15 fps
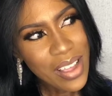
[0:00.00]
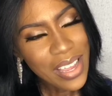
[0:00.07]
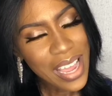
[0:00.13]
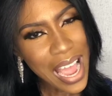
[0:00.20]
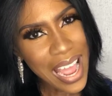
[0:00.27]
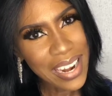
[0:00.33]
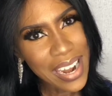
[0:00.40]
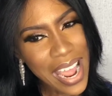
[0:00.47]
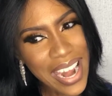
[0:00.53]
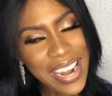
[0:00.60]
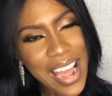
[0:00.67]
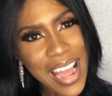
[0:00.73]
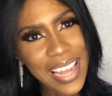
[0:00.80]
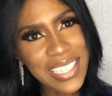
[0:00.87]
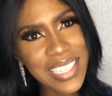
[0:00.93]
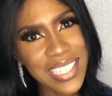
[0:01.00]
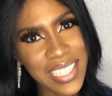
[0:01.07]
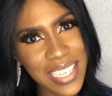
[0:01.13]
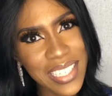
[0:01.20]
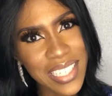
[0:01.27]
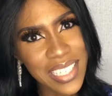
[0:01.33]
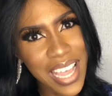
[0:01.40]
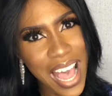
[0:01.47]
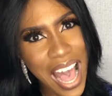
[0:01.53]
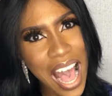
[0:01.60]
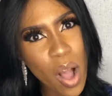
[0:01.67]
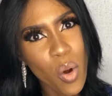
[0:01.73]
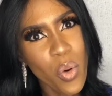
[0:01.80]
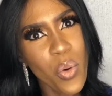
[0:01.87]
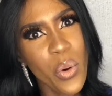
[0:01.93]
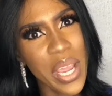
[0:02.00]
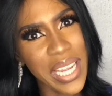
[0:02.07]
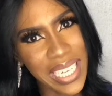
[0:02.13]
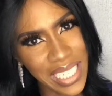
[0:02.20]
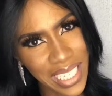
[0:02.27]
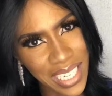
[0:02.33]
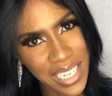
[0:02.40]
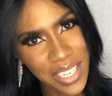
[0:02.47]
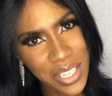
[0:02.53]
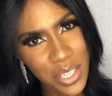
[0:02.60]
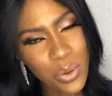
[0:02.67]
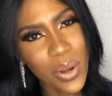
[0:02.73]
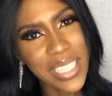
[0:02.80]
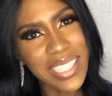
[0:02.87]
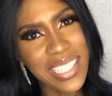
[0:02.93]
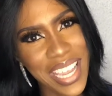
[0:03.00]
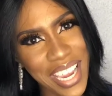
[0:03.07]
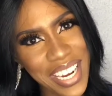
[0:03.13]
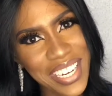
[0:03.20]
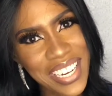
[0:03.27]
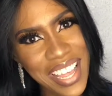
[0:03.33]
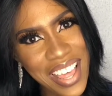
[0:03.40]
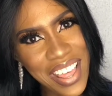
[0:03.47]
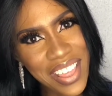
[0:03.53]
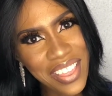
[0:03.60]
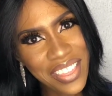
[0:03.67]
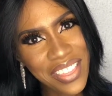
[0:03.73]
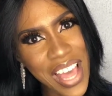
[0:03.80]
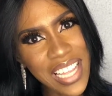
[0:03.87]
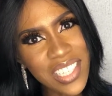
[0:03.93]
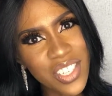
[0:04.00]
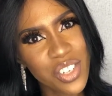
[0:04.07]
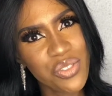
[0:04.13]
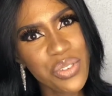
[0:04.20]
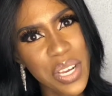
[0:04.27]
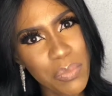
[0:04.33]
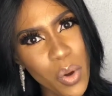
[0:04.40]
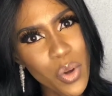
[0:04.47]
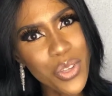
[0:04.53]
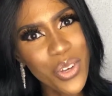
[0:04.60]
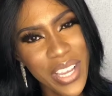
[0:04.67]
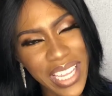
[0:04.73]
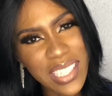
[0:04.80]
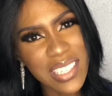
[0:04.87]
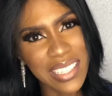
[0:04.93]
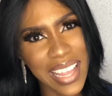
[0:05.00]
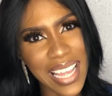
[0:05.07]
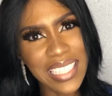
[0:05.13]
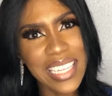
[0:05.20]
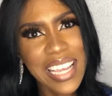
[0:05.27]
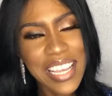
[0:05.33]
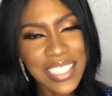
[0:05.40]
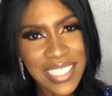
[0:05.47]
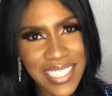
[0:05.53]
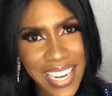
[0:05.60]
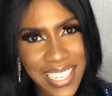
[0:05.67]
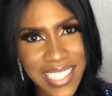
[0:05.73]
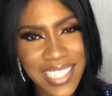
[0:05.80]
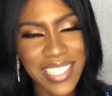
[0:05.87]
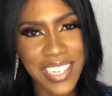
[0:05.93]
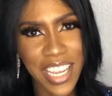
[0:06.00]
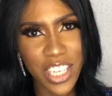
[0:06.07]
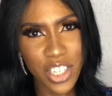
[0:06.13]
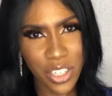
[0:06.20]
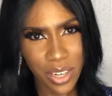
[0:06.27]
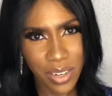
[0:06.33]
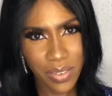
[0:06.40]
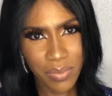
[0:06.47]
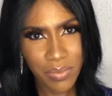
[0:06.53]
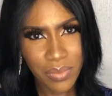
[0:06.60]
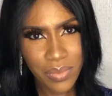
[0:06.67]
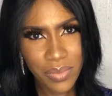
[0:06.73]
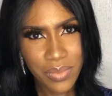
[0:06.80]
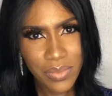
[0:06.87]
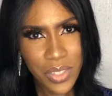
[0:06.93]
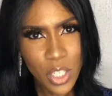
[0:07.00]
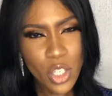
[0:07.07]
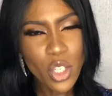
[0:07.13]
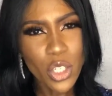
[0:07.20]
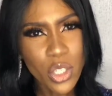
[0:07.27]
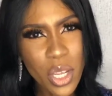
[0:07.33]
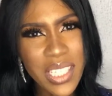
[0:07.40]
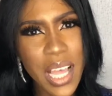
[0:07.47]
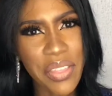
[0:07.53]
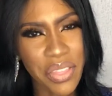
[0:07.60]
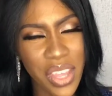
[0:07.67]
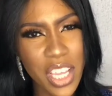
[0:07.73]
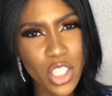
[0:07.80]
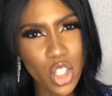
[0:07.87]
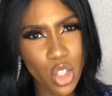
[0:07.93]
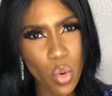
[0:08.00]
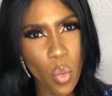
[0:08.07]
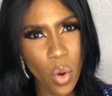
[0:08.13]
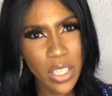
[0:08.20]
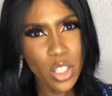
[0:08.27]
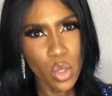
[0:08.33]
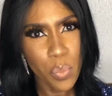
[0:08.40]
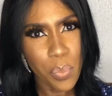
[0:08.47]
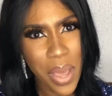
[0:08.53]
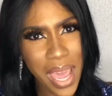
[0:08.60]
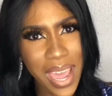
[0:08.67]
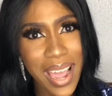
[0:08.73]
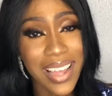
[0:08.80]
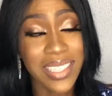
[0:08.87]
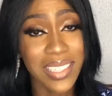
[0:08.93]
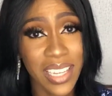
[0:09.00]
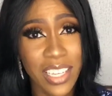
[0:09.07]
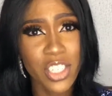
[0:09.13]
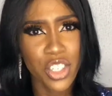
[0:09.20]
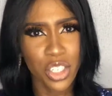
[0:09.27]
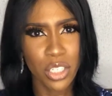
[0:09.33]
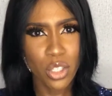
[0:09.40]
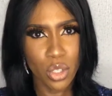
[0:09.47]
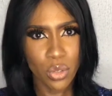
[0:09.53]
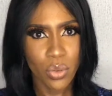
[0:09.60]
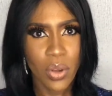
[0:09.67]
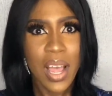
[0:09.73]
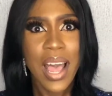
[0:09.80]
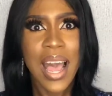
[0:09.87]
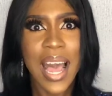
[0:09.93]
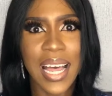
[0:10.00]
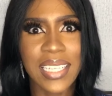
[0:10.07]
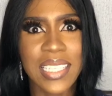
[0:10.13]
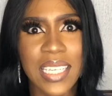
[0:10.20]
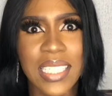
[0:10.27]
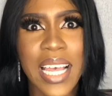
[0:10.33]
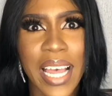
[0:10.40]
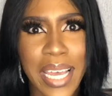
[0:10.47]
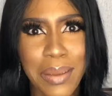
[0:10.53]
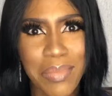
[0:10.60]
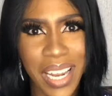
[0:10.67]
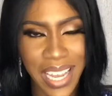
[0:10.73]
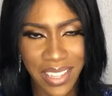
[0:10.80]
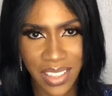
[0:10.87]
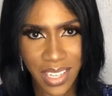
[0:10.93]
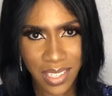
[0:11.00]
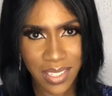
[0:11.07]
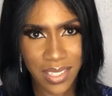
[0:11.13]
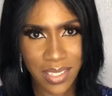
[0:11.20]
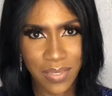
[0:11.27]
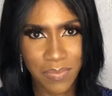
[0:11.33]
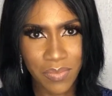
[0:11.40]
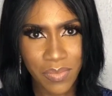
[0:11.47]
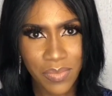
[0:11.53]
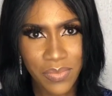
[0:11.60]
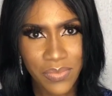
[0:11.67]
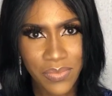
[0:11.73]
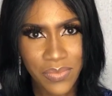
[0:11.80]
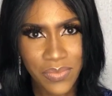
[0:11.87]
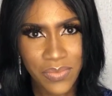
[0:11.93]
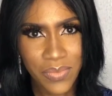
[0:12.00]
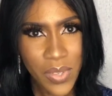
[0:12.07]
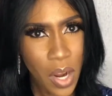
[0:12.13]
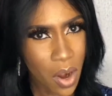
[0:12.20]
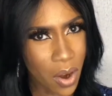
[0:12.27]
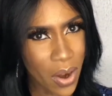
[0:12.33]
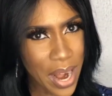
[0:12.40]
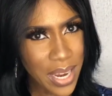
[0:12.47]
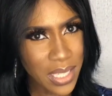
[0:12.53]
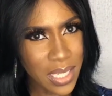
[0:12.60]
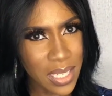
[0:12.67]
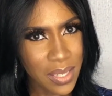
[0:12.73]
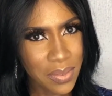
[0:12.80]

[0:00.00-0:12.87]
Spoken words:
enhances how quickly you attain that dream or you get to that destination. So those are things you want to pay attention to at a time like this. All right?